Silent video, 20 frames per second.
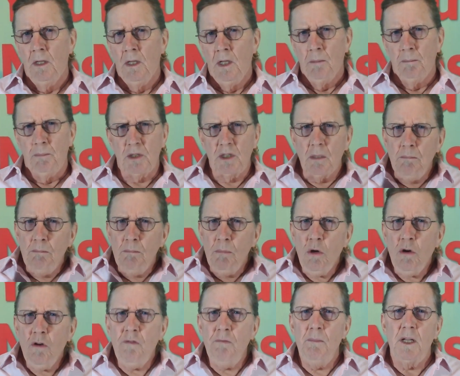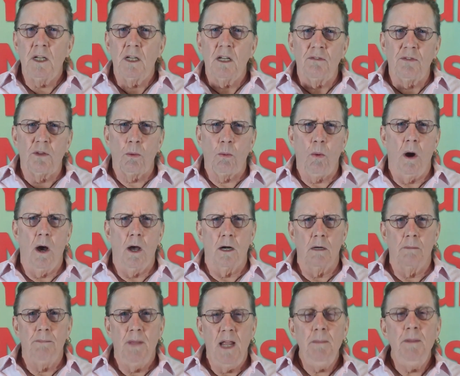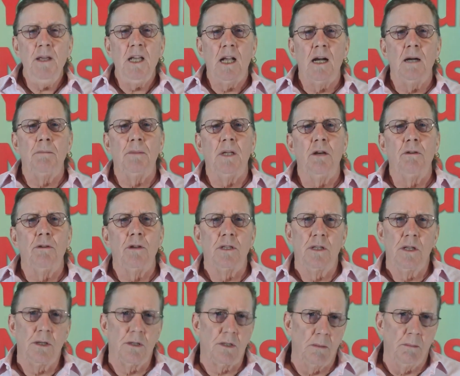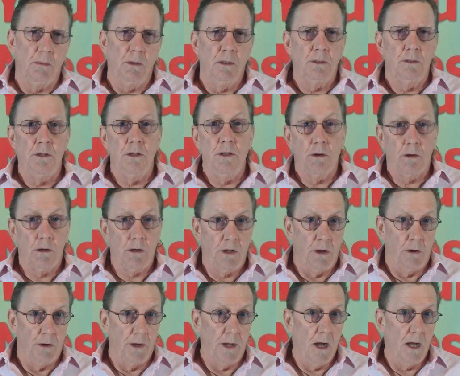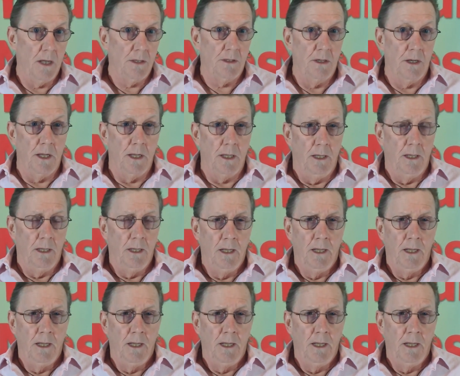But the movement of the water may become irresistible to your curiosity.